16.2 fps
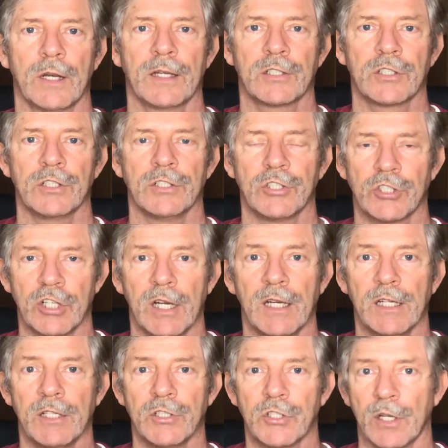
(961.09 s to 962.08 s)
actually
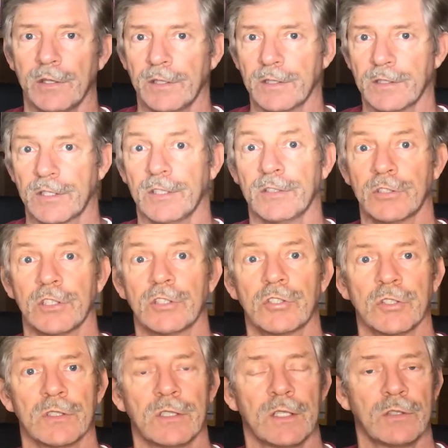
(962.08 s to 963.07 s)
change and the
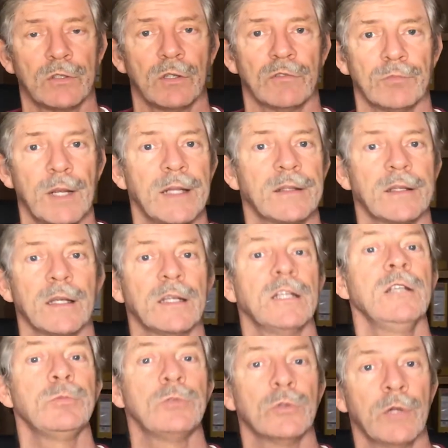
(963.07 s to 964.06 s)
decisions that you have made, then
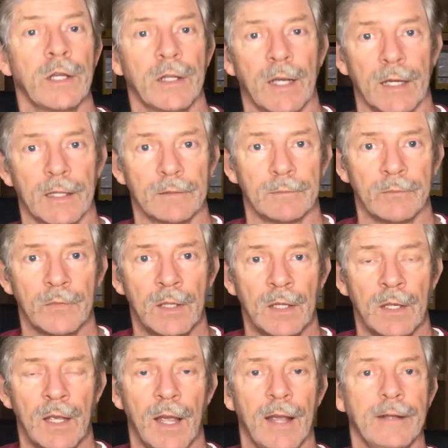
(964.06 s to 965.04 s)
keep doing that.
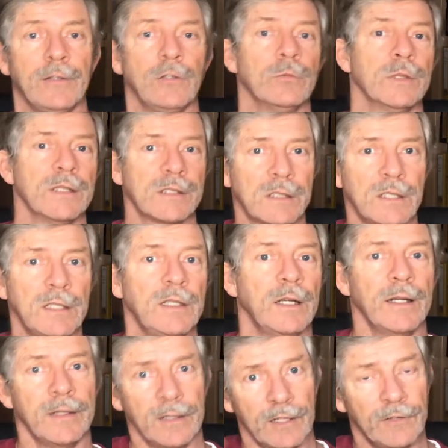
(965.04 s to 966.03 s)
And you will see,
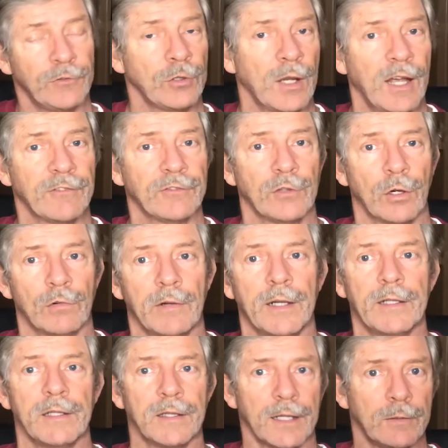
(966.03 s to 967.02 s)
if you haven't
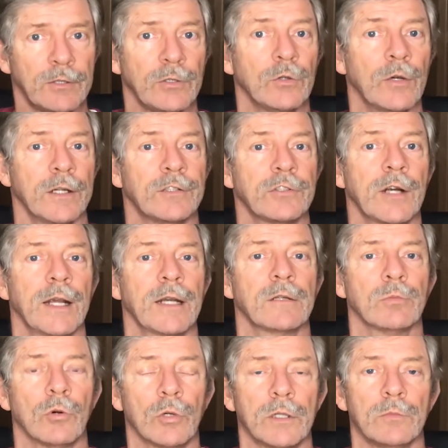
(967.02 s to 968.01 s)
already, that you attract
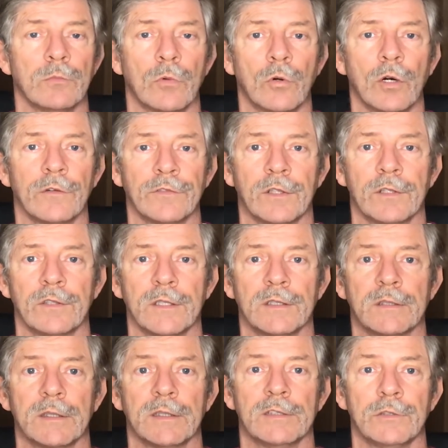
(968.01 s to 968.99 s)
more and more of the
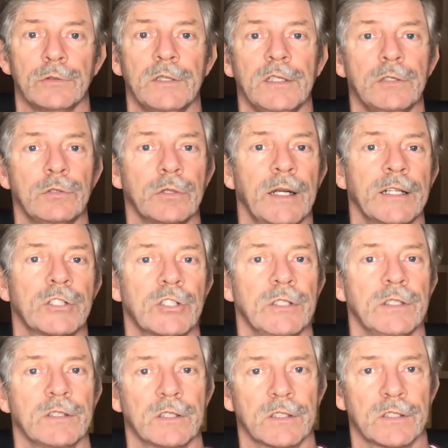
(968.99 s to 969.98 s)
things that you need to actually
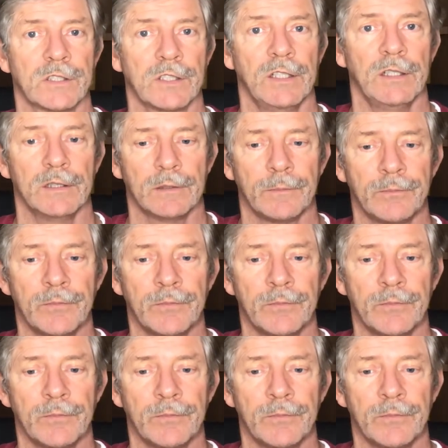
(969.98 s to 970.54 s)
succeed.